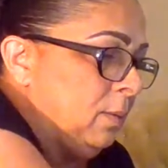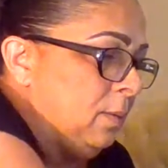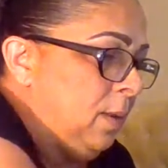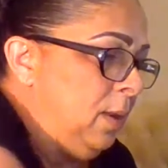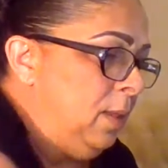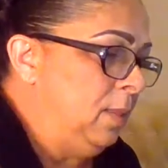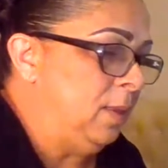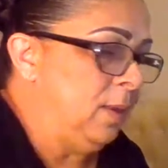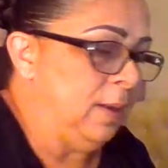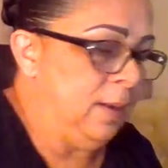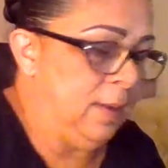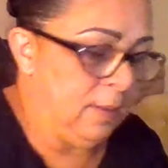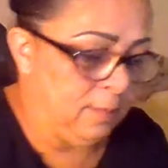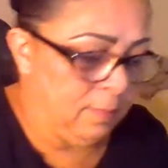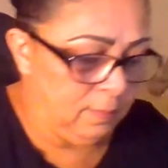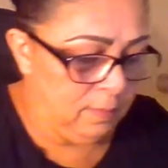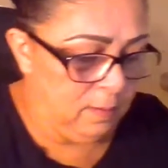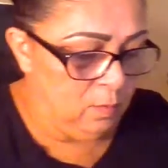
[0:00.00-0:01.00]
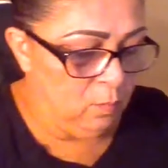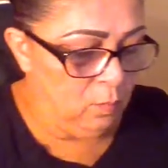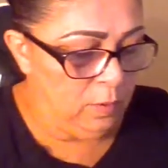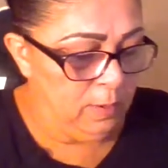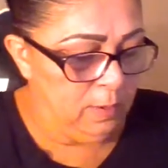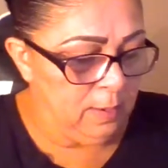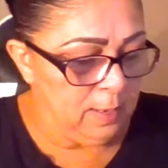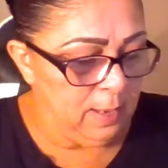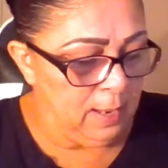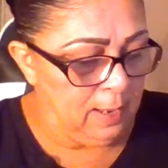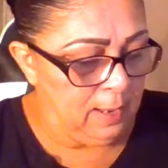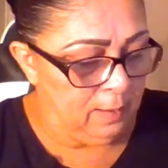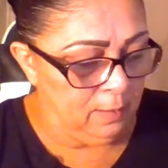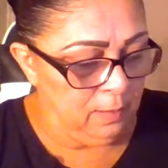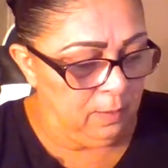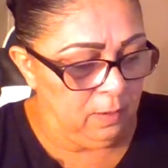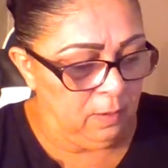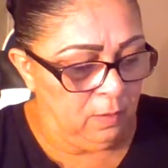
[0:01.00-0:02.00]
And the next thing we
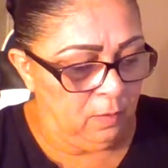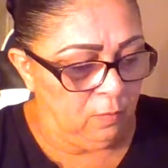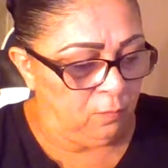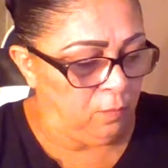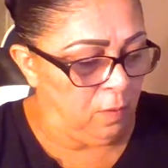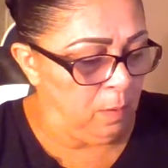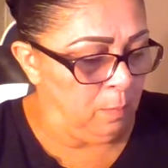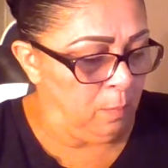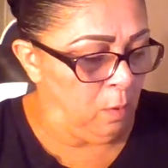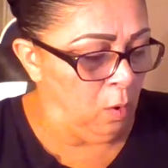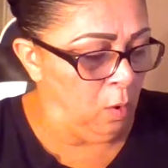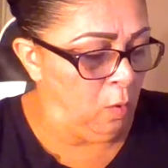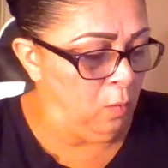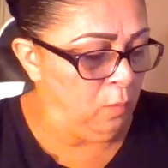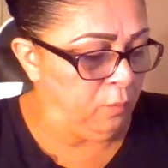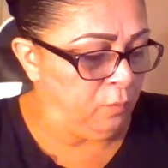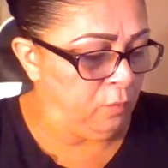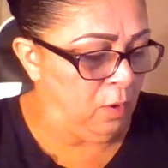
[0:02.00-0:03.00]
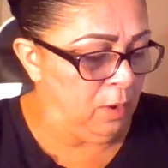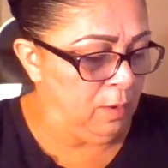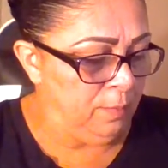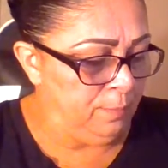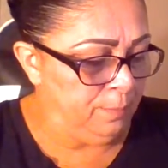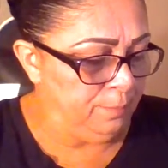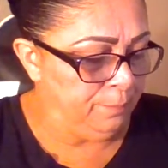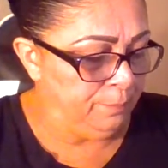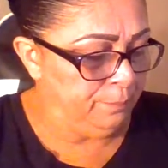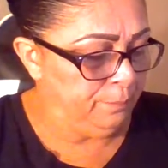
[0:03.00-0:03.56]
got is from Ofra.